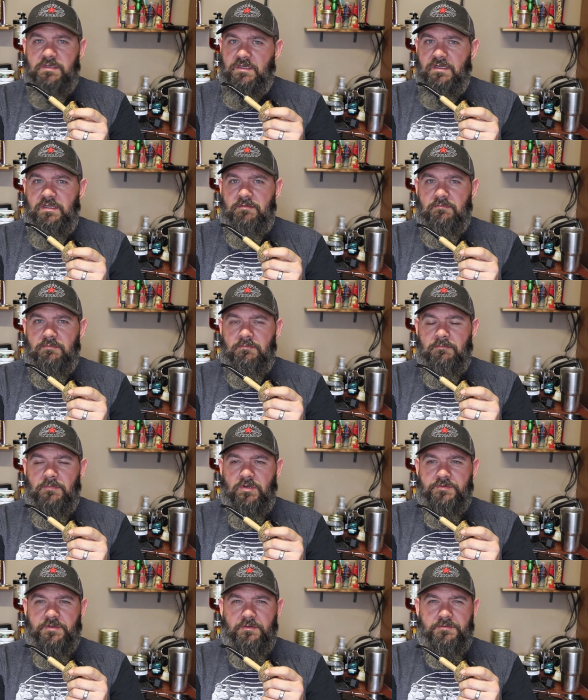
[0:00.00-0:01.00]
in it,
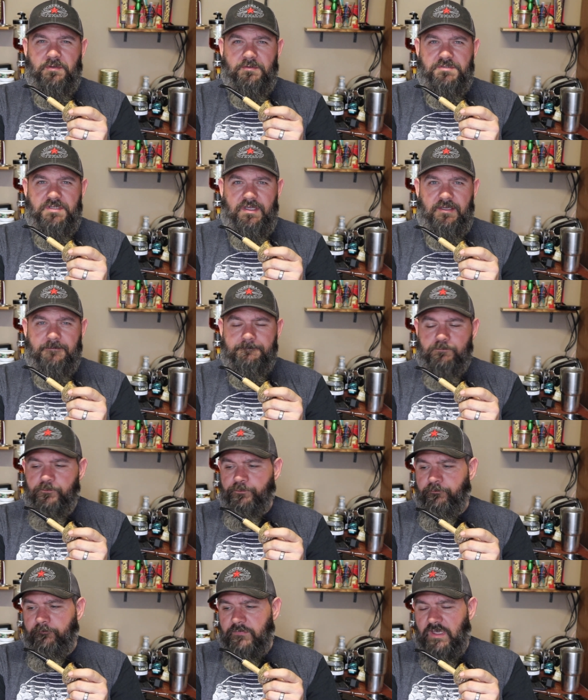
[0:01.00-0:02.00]
Molto Dolce,
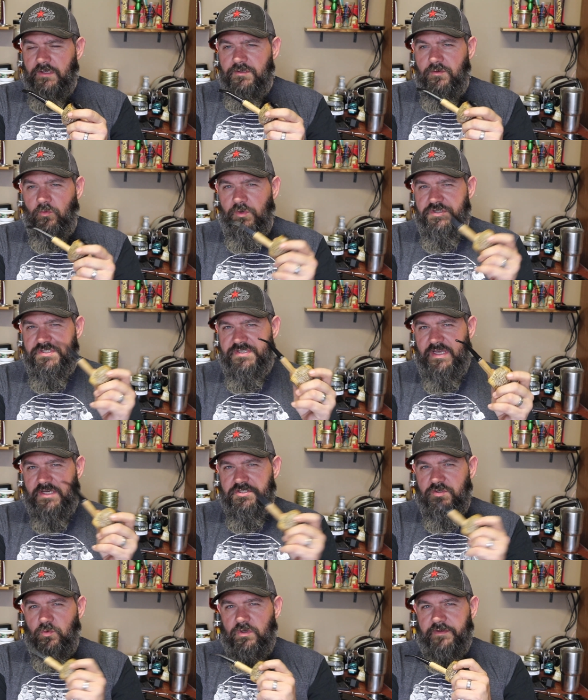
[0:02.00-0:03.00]
which is
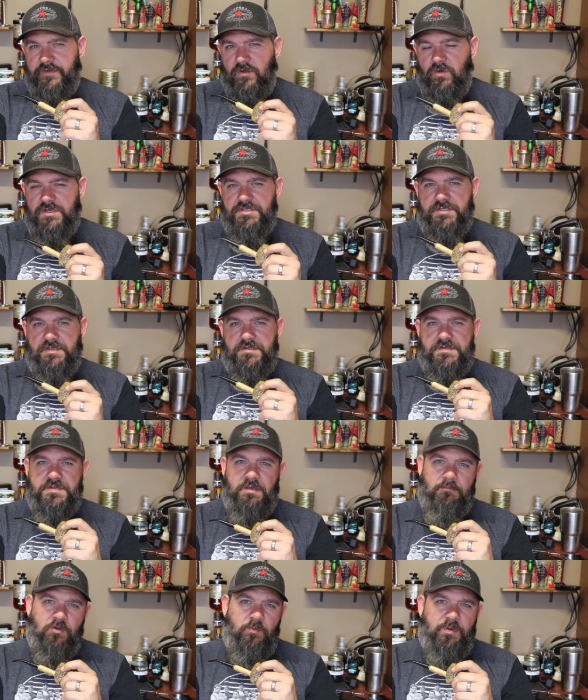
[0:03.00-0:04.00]
actually one of the questions
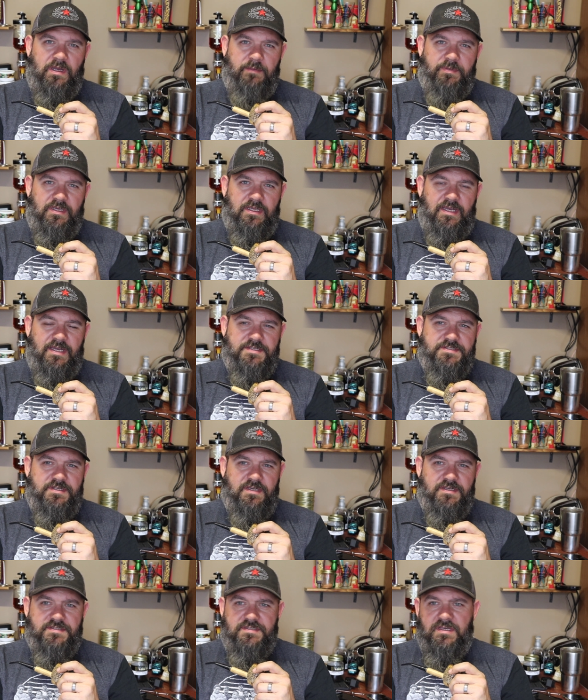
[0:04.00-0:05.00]
that Mo Piping asked
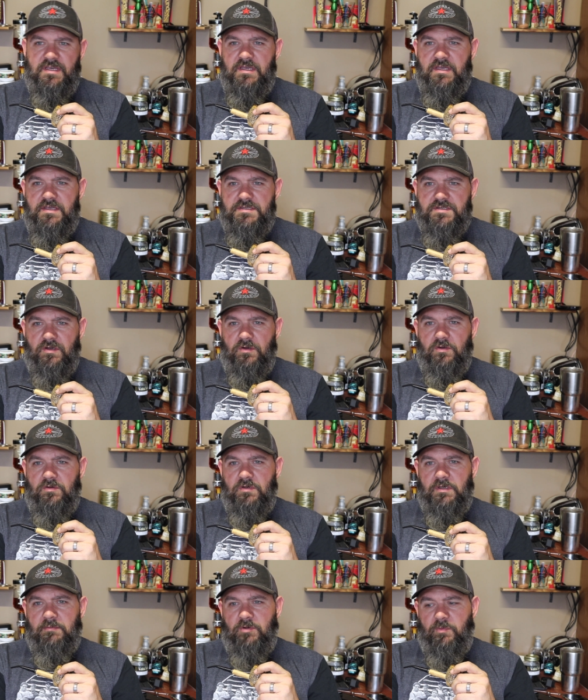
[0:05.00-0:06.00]
us.
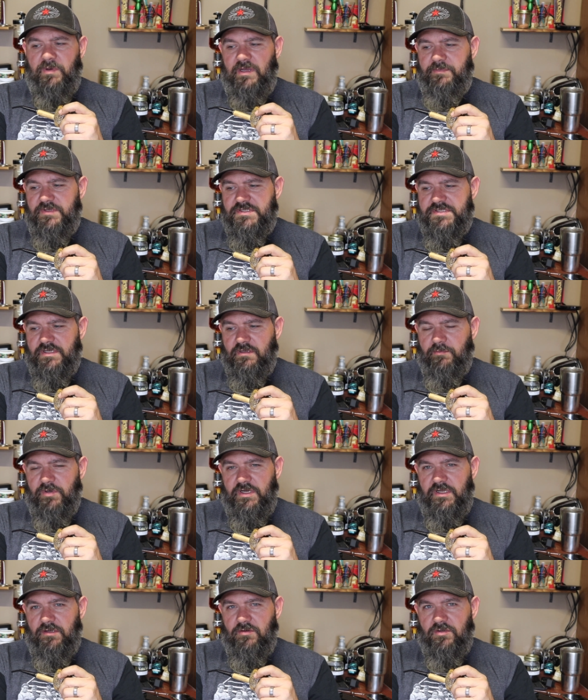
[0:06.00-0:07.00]
So uh, Mo Piping
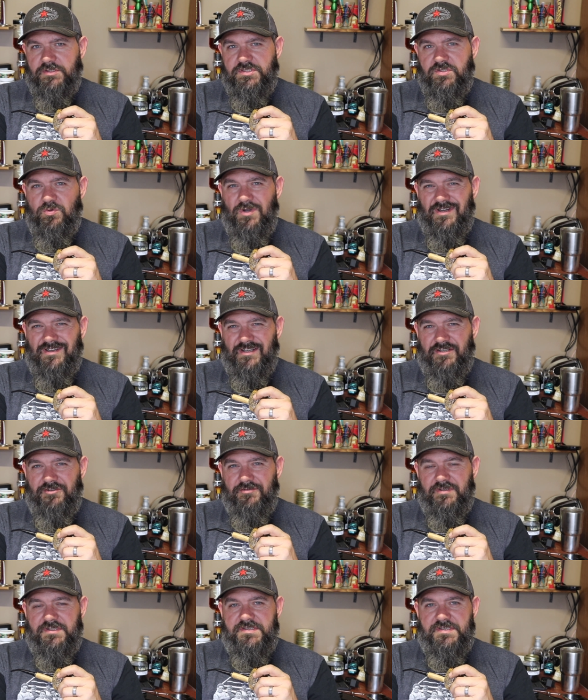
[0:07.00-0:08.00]
celebrating her
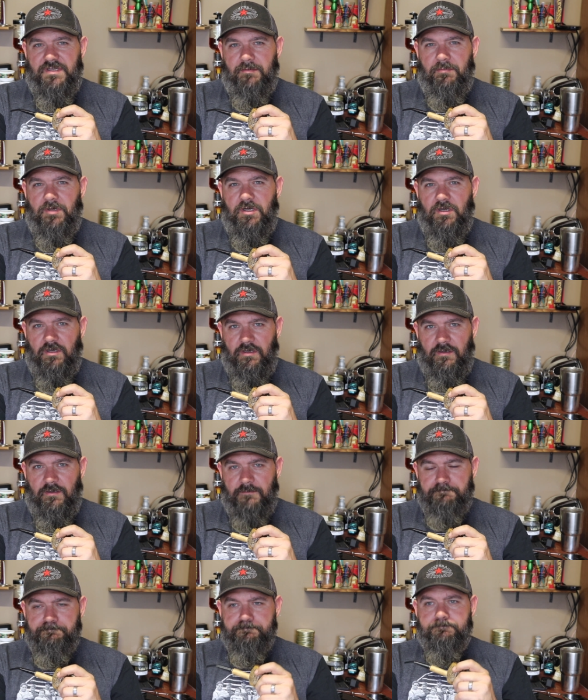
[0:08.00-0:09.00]
200 sub
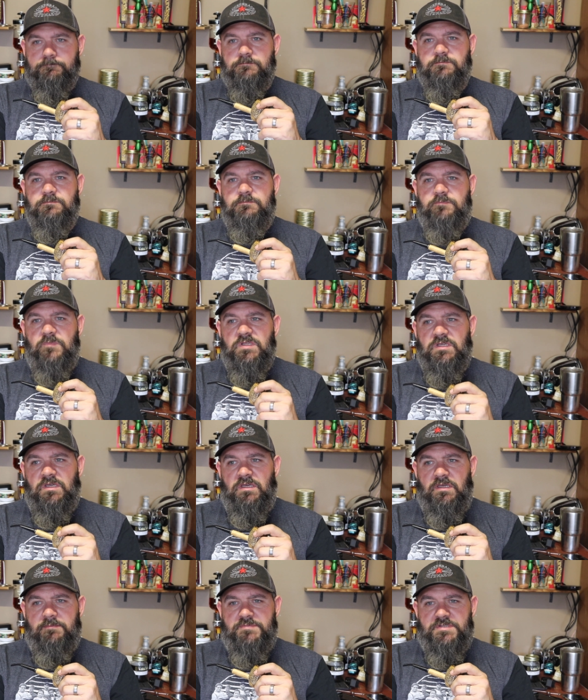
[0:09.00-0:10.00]
goal.
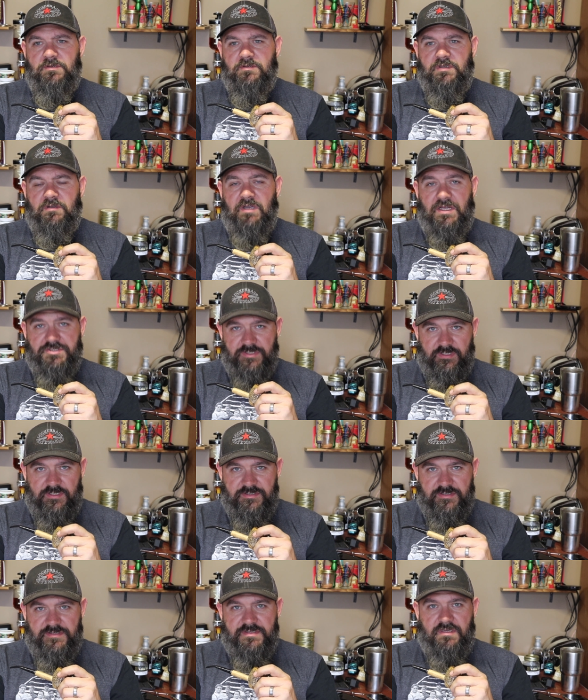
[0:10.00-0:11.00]
Um, so
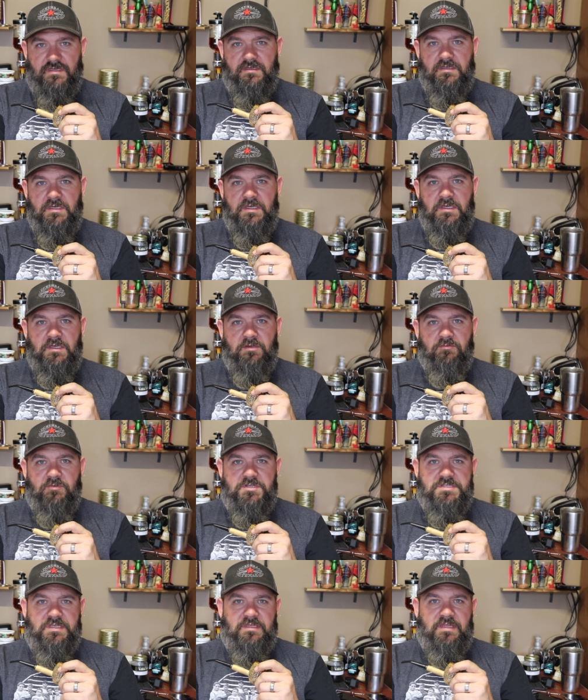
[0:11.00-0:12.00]
congratulations on
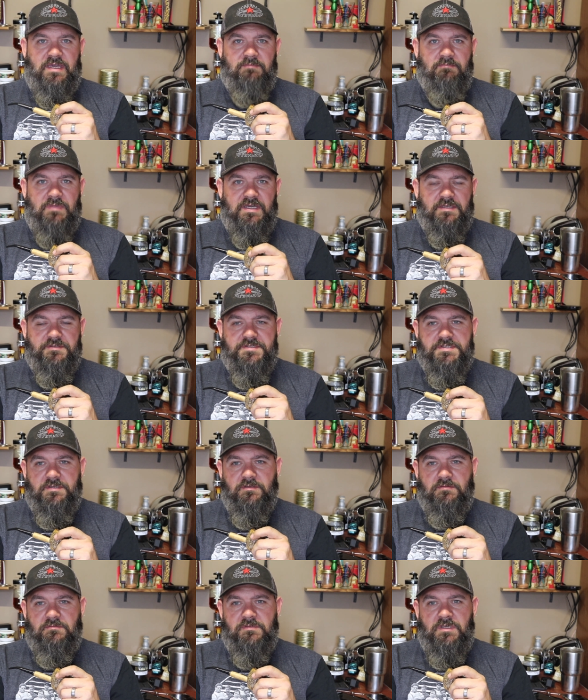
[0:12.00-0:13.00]
reaching that
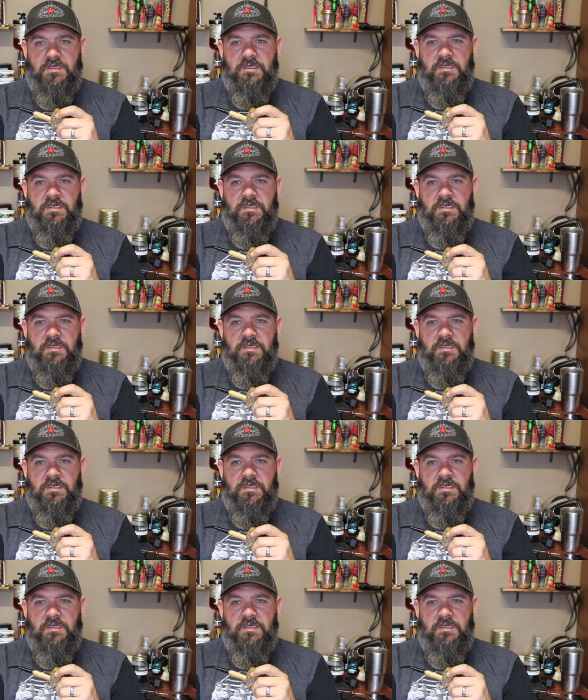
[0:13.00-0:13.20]
milestone.